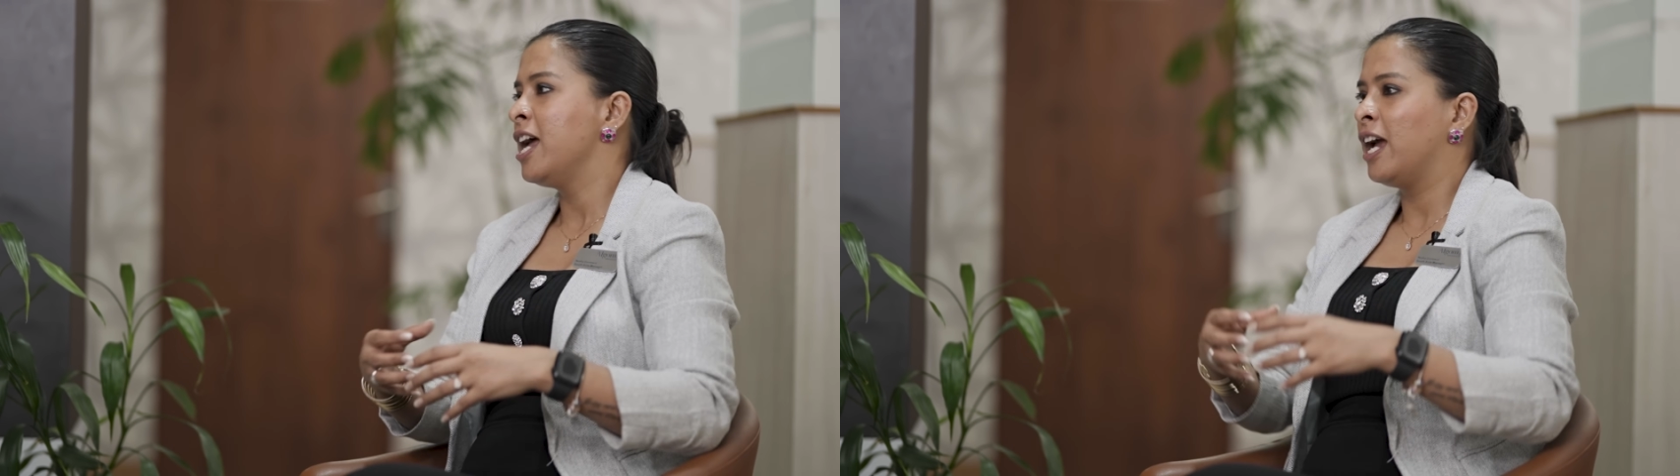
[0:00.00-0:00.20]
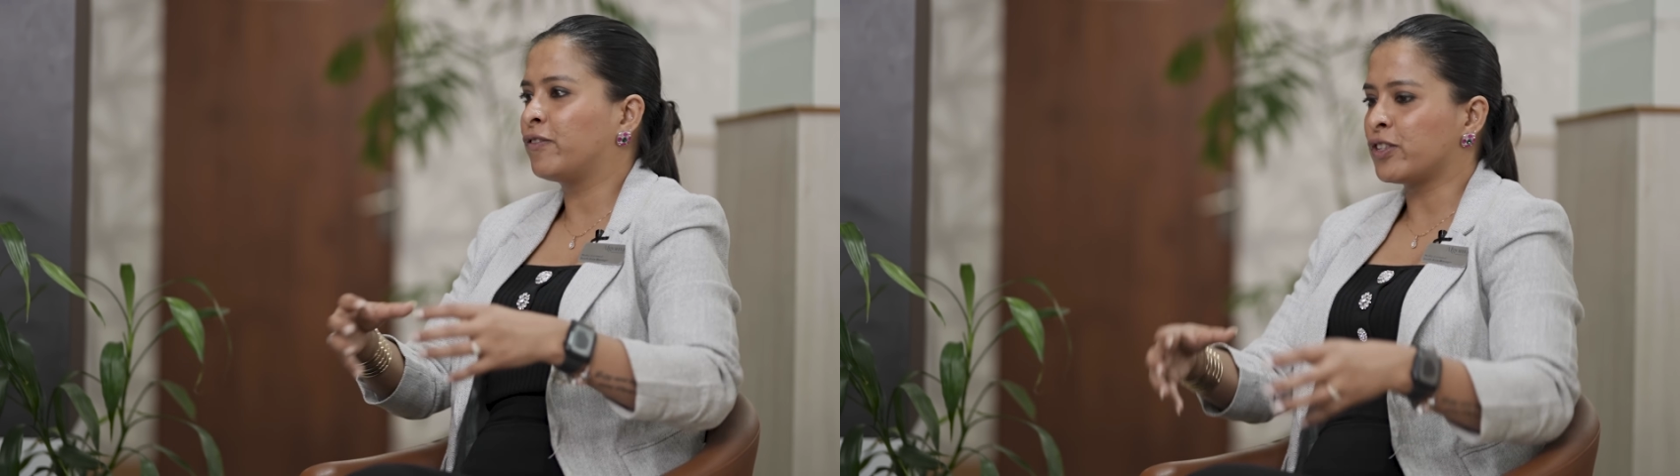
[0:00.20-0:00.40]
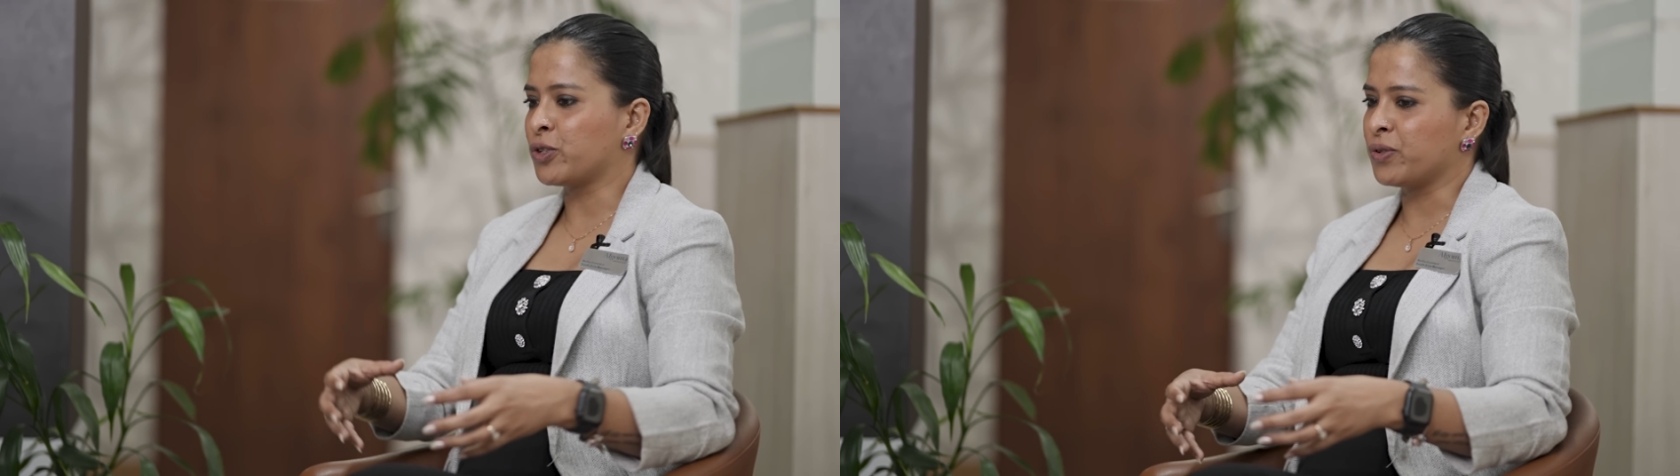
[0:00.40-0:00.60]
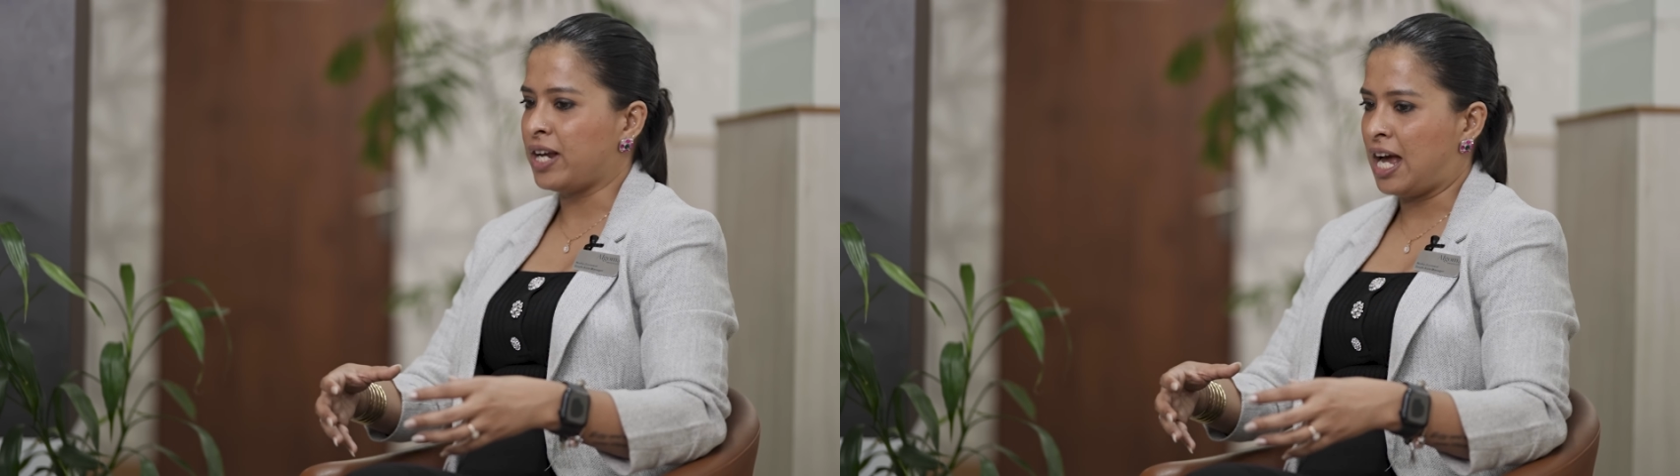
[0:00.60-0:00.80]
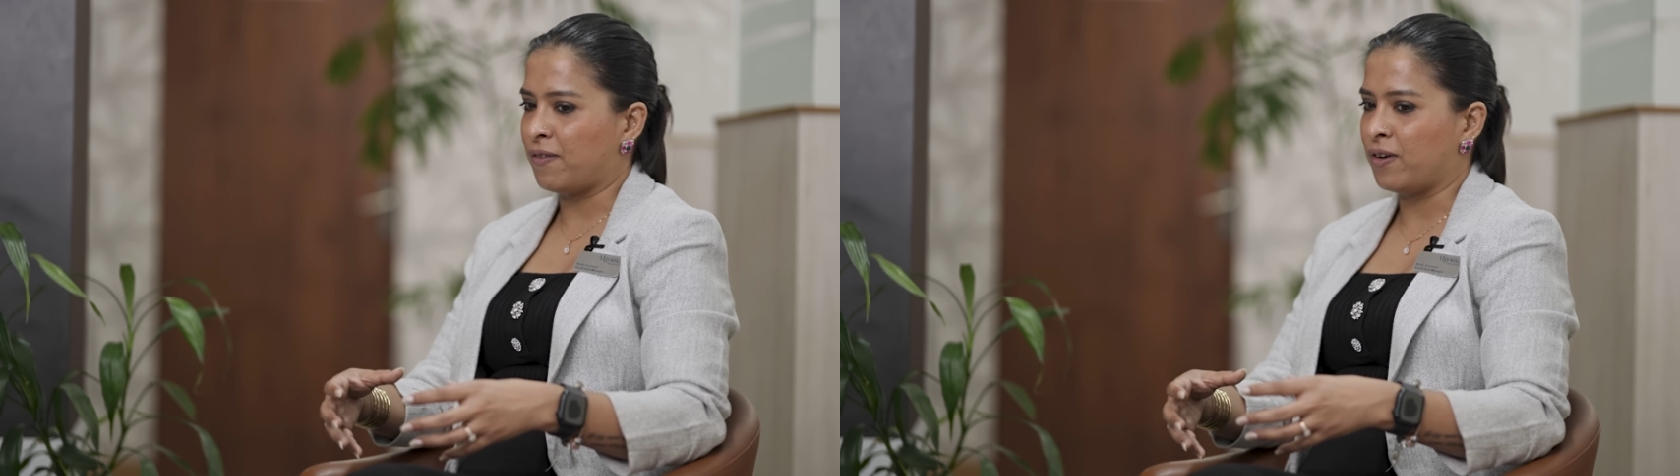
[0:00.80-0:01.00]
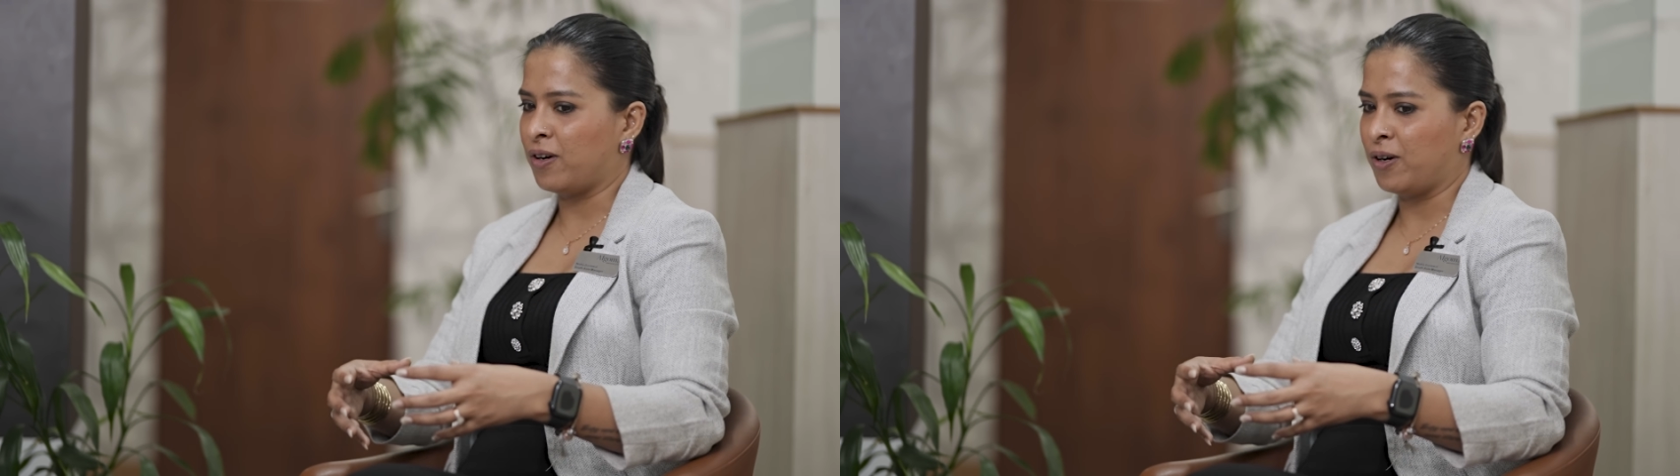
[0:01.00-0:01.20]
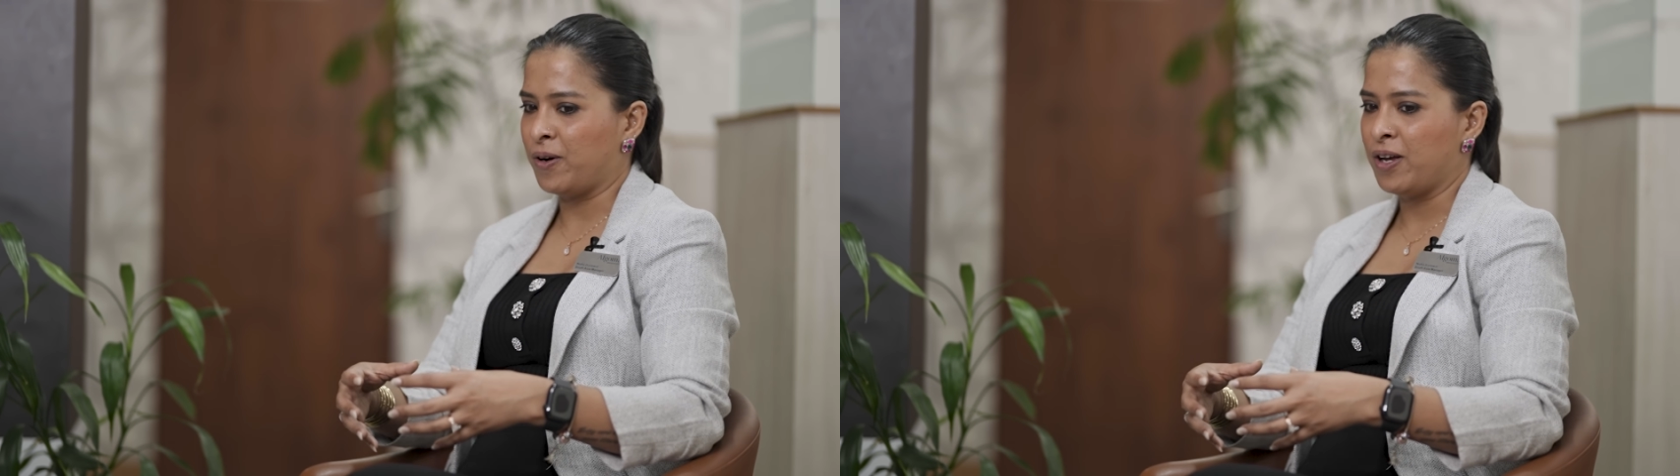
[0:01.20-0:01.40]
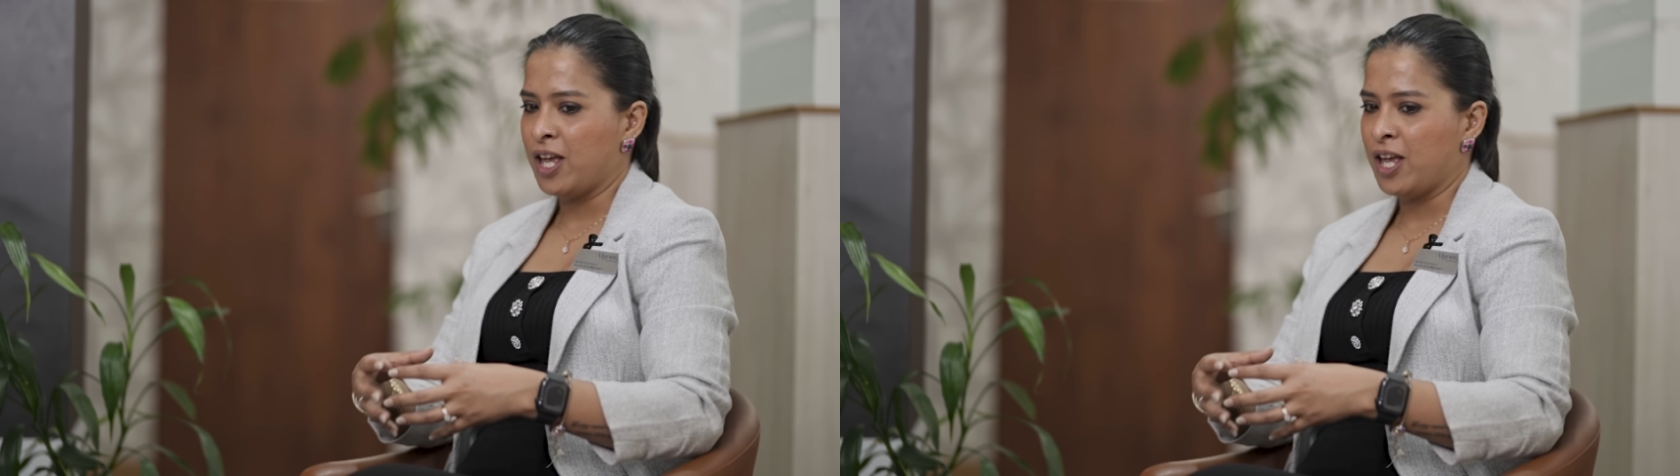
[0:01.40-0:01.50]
If the student have a